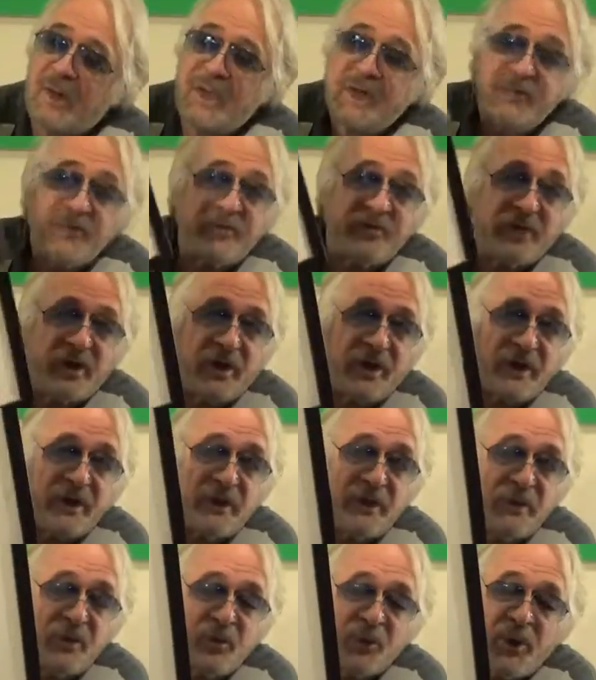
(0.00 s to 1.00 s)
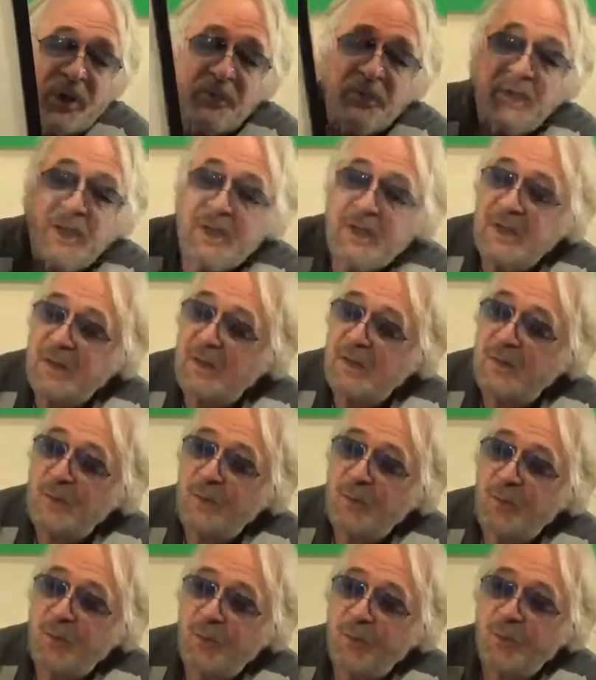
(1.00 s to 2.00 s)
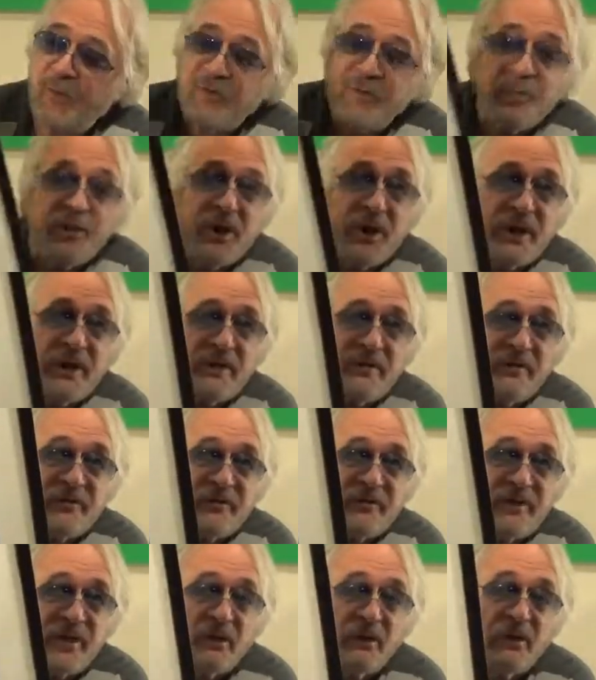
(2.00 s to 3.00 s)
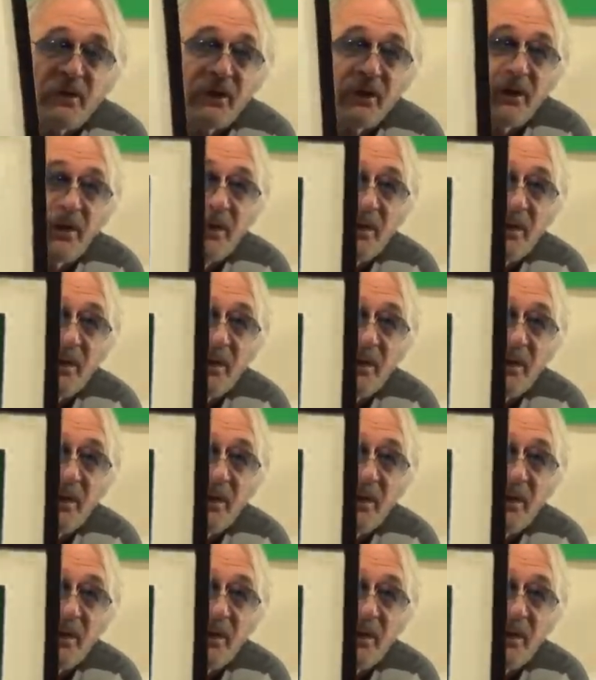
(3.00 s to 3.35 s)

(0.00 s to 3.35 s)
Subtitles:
and signed by me, with my seal on